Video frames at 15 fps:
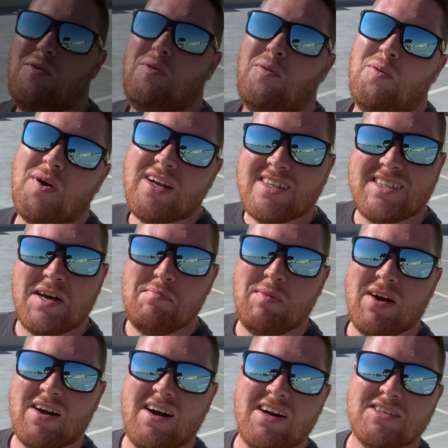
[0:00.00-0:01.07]
What is up,
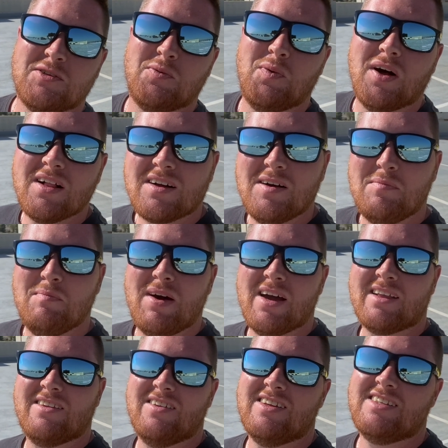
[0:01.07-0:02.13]
my guys? Welcome
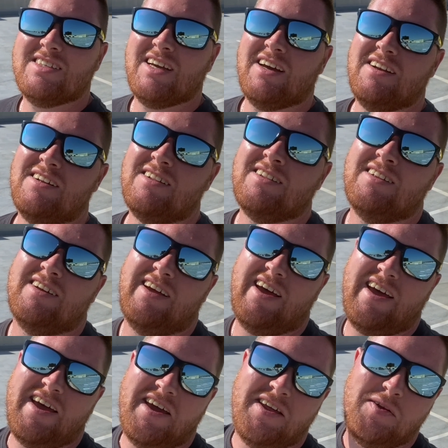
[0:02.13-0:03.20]
back to the channel
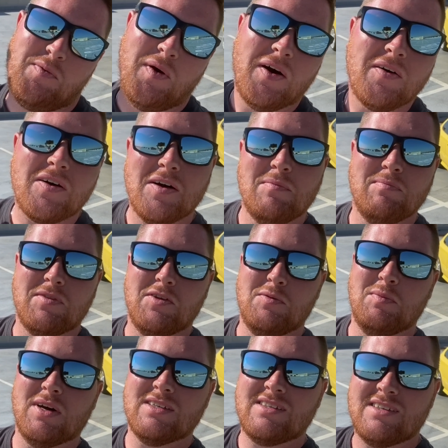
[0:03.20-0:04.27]
and welcome to
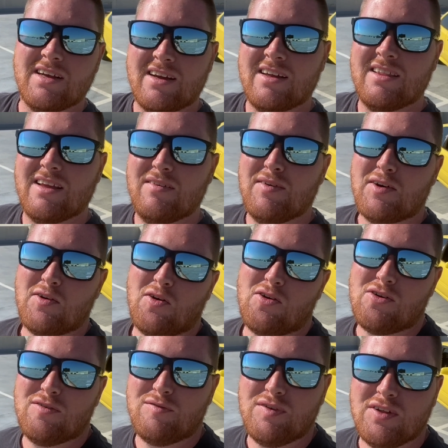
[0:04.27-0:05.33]
my second ever car
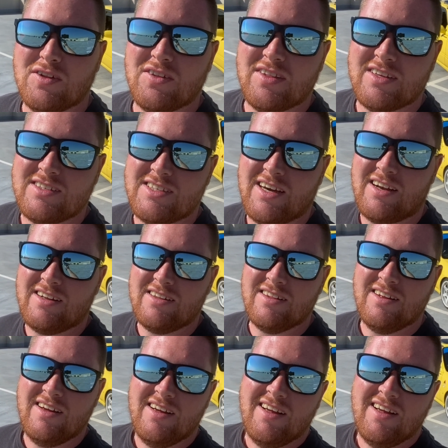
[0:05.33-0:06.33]
review on the channel.